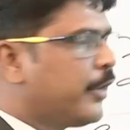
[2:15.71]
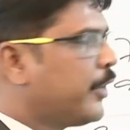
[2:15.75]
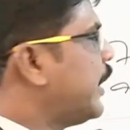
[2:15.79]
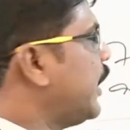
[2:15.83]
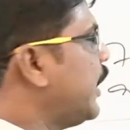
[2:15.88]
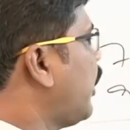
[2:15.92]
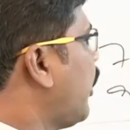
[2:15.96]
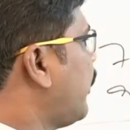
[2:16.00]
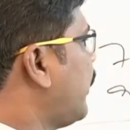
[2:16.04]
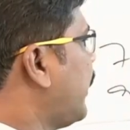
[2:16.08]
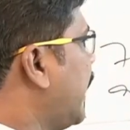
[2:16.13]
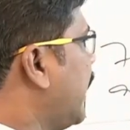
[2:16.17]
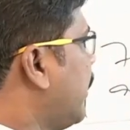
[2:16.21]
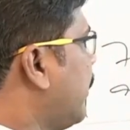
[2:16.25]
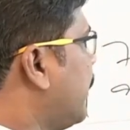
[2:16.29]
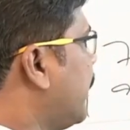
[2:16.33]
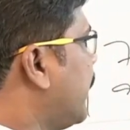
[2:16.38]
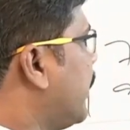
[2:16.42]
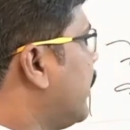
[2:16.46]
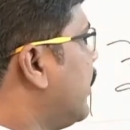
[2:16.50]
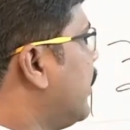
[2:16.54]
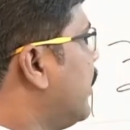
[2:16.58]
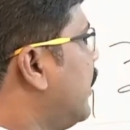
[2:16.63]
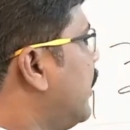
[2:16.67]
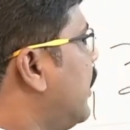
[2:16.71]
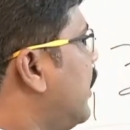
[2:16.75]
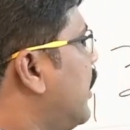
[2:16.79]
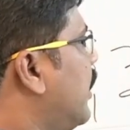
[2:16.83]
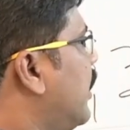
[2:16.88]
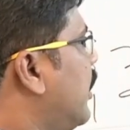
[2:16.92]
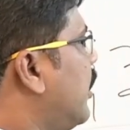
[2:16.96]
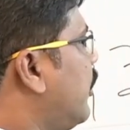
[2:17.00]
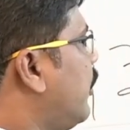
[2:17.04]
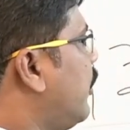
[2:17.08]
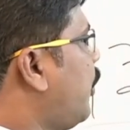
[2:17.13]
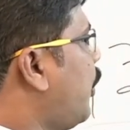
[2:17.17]
Now think of the number.
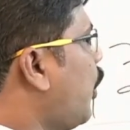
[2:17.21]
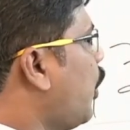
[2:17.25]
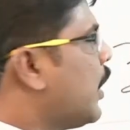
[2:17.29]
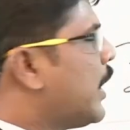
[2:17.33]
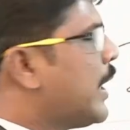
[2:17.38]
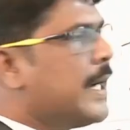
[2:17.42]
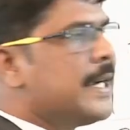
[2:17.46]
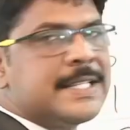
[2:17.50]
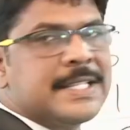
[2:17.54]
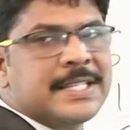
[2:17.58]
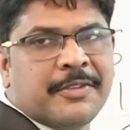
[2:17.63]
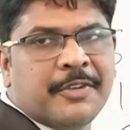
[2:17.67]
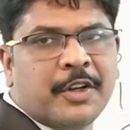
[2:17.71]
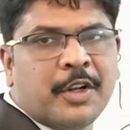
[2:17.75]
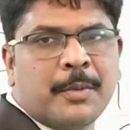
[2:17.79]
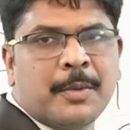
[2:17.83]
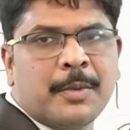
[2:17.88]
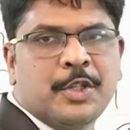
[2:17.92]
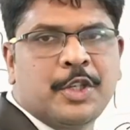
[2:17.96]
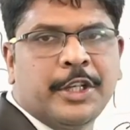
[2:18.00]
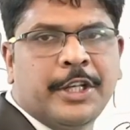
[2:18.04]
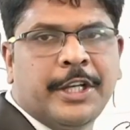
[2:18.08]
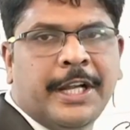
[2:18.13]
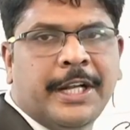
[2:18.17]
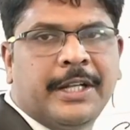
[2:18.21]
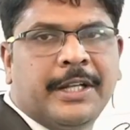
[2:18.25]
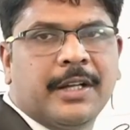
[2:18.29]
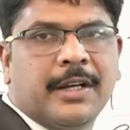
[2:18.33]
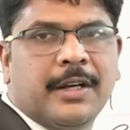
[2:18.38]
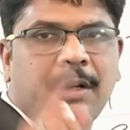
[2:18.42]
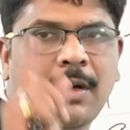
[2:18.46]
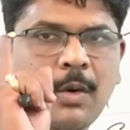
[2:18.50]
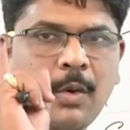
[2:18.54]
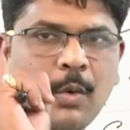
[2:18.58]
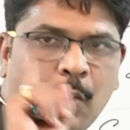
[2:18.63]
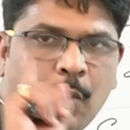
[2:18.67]
4 and 7, how much you get?
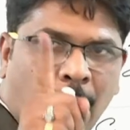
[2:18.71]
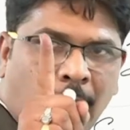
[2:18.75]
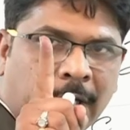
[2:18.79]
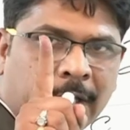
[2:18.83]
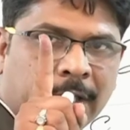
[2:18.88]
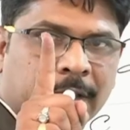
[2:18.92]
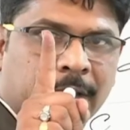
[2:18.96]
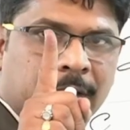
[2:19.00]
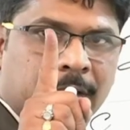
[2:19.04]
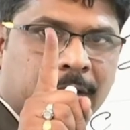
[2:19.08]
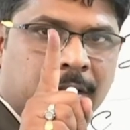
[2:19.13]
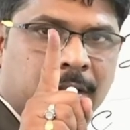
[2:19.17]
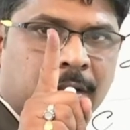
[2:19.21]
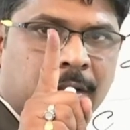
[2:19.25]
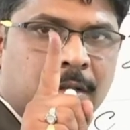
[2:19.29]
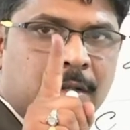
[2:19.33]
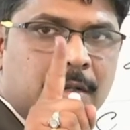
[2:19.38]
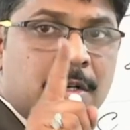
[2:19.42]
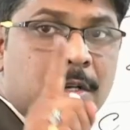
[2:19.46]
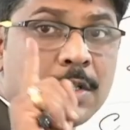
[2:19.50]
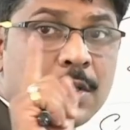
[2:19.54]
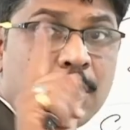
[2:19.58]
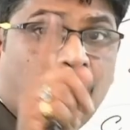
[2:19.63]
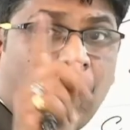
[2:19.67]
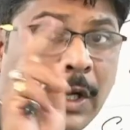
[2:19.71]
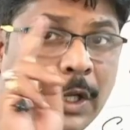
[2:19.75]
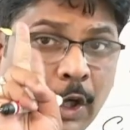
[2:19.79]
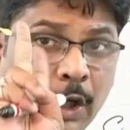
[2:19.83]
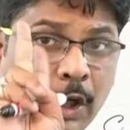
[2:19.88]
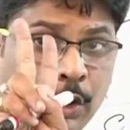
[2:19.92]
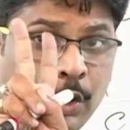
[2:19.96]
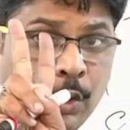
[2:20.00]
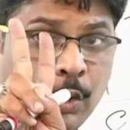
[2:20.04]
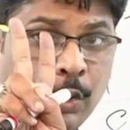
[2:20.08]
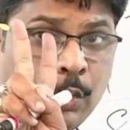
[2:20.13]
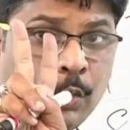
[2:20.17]
1. So 1
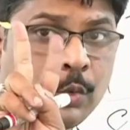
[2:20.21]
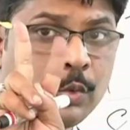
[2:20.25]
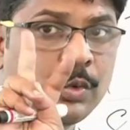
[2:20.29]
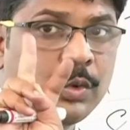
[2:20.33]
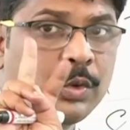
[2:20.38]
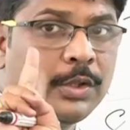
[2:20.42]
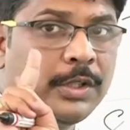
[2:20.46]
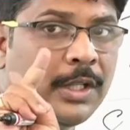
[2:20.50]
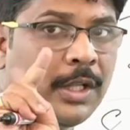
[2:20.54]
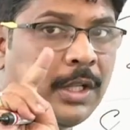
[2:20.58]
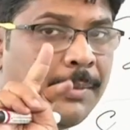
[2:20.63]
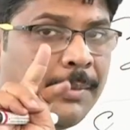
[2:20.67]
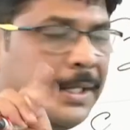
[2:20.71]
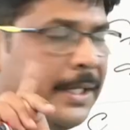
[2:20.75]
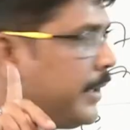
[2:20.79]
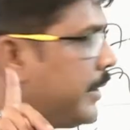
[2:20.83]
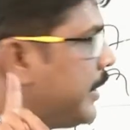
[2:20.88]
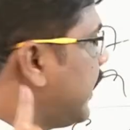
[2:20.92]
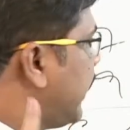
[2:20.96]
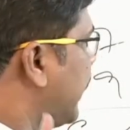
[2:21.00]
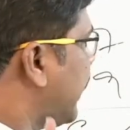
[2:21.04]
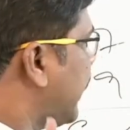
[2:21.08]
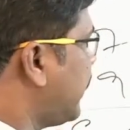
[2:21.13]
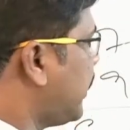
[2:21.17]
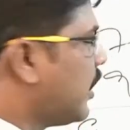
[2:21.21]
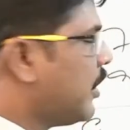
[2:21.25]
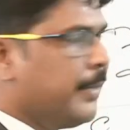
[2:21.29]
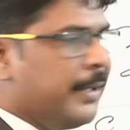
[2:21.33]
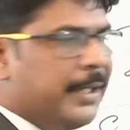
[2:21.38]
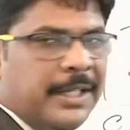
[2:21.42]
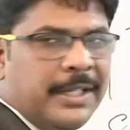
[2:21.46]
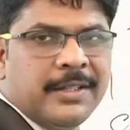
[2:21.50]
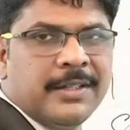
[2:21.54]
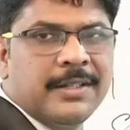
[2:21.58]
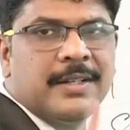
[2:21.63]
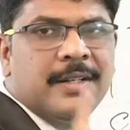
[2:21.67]
or 2? Tell me. Think and tell
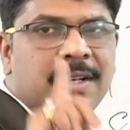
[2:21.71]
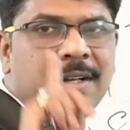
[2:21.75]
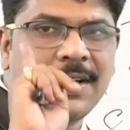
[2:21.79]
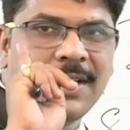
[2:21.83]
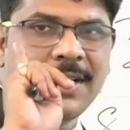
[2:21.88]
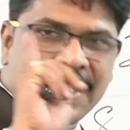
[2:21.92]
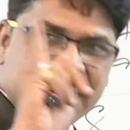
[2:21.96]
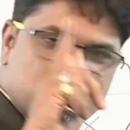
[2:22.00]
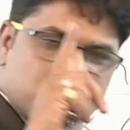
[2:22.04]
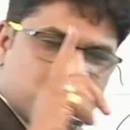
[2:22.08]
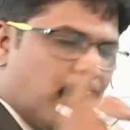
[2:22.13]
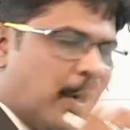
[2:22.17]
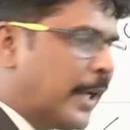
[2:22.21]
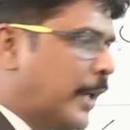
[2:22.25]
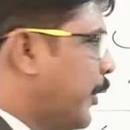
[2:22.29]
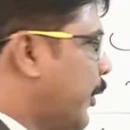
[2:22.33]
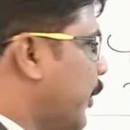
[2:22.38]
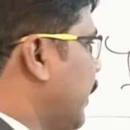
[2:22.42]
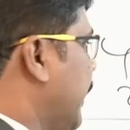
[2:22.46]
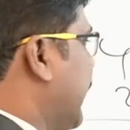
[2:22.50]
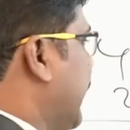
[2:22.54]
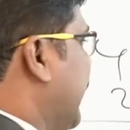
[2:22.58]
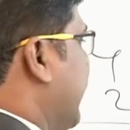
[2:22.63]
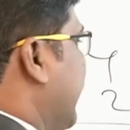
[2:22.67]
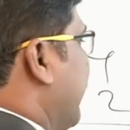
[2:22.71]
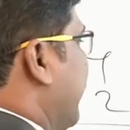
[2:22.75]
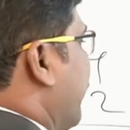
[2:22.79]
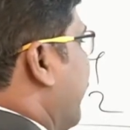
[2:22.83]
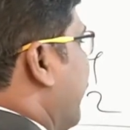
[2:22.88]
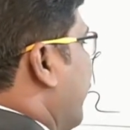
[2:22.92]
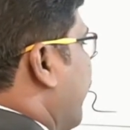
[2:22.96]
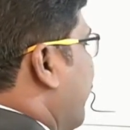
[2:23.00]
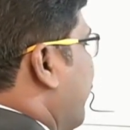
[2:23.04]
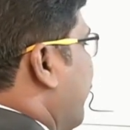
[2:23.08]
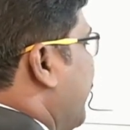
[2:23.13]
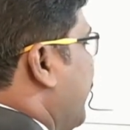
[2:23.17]
me. It's 1 only
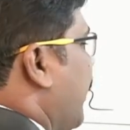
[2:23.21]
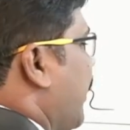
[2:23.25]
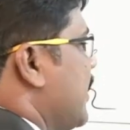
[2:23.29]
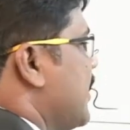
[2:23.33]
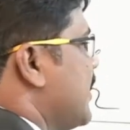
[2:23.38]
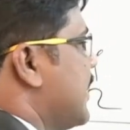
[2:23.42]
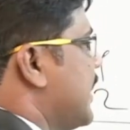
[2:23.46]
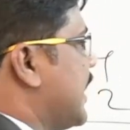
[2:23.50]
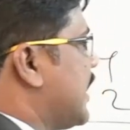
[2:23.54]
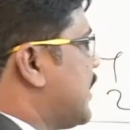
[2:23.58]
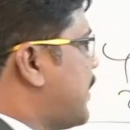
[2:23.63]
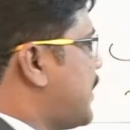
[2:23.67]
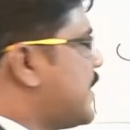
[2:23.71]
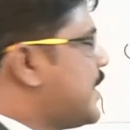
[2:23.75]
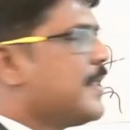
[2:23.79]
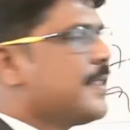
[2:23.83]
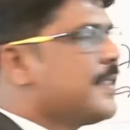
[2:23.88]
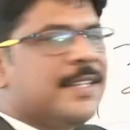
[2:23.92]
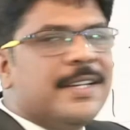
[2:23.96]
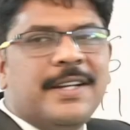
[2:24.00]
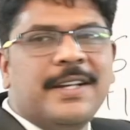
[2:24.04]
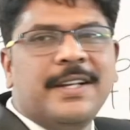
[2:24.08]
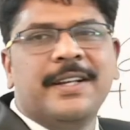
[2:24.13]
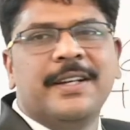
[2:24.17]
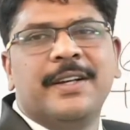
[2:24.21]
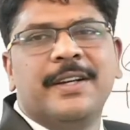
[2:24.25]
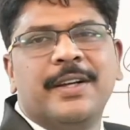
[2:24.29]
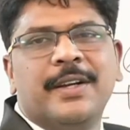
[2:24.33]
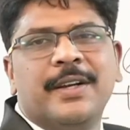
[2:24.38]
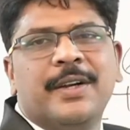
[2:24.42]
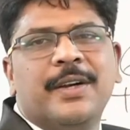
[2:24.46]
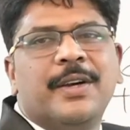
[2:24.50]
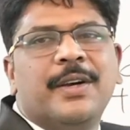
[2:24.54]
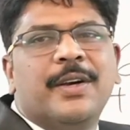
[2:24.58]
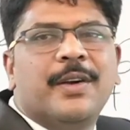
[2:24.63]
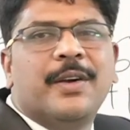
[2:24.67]
because next place is a
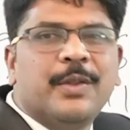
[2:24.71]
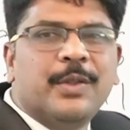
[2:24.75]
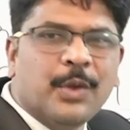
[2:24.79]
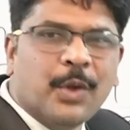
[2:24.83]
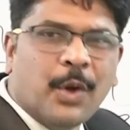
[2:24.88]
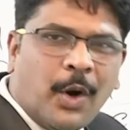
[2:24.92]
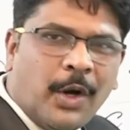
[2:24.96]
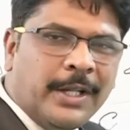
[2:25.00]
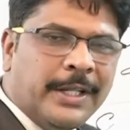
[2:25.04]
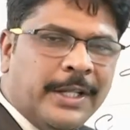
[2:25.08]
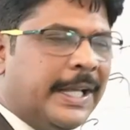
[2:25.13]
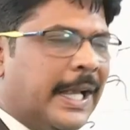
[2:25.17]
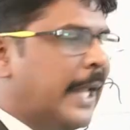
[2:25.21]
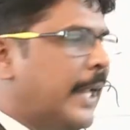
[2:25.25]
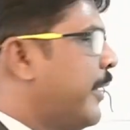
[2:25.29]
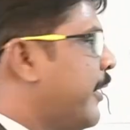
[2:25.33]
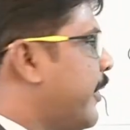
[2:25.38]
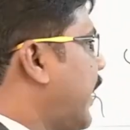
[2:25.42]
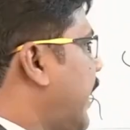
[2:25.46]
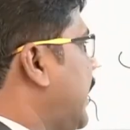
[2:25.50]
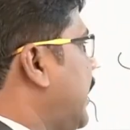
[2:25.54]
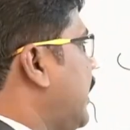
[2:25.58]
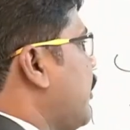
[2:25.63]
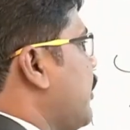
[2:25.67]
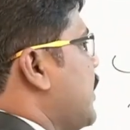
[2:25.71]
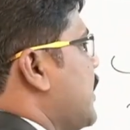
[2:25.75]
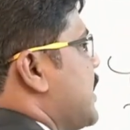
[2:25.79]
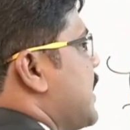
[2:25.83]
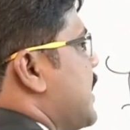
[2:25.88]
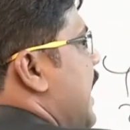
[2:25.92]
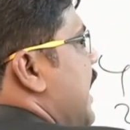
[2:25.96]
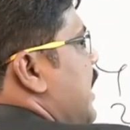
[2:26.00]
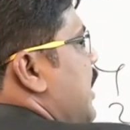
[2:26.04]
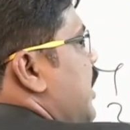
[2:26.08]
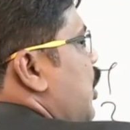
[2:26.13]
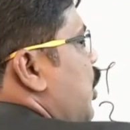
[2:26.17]
non-carry, right? Now just
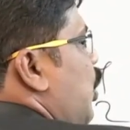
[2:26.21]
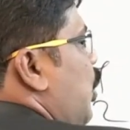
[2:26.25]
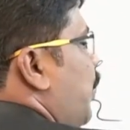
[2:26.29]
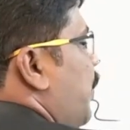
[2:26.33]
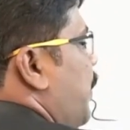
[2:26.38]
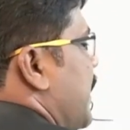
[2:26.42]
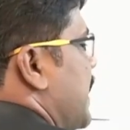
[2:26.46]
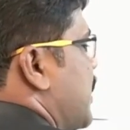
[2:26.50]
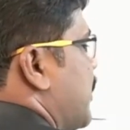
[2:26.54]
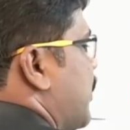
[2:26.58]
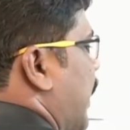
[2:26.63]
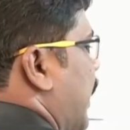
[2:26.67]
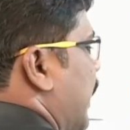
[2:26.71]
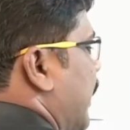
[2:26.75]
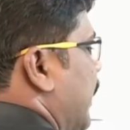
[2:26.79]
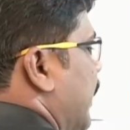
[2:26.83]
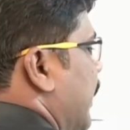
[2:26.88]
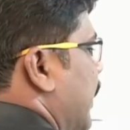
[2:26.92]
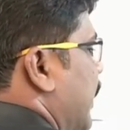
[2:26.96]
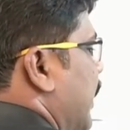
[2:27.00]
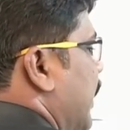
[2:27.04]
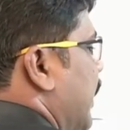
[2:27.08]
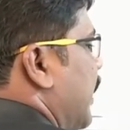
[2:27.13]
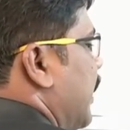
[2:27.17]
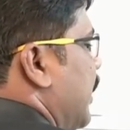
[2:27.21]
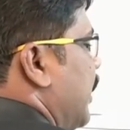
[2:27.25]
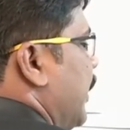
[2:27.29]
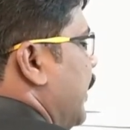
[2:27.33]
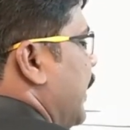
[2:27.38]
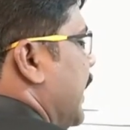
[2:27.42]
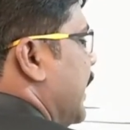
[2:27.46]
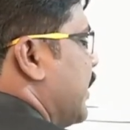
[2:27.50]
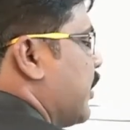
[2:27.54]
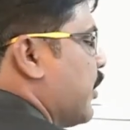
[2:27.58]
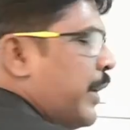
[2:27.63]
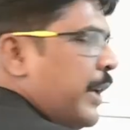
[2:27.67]
add 2 plus 1 you
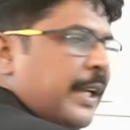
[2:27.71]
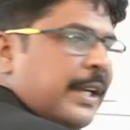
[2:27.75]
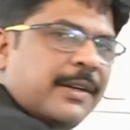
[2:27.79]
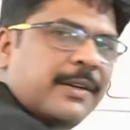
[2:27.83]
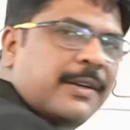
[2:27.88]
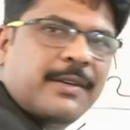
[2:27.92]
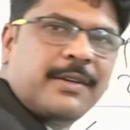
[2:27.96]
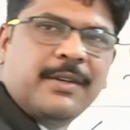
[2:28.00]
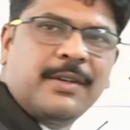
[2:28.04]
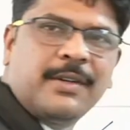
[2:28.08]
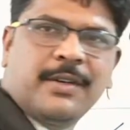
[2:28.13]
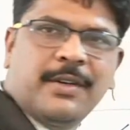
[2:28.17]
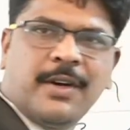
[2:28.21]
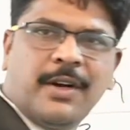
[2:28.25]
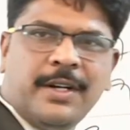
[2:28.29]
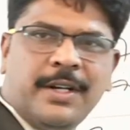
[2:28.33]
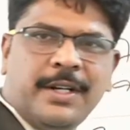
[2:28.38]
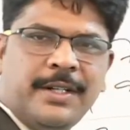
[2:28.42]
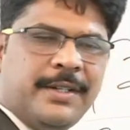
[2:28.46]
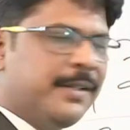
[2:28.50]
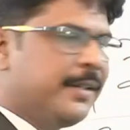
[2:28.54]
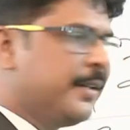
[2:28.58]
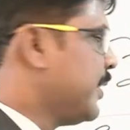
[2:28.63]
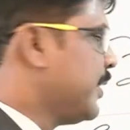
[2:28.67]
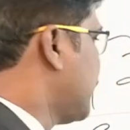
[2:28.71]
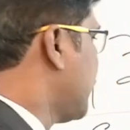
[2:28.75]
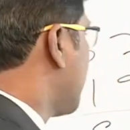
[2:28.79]
get 3. Got it?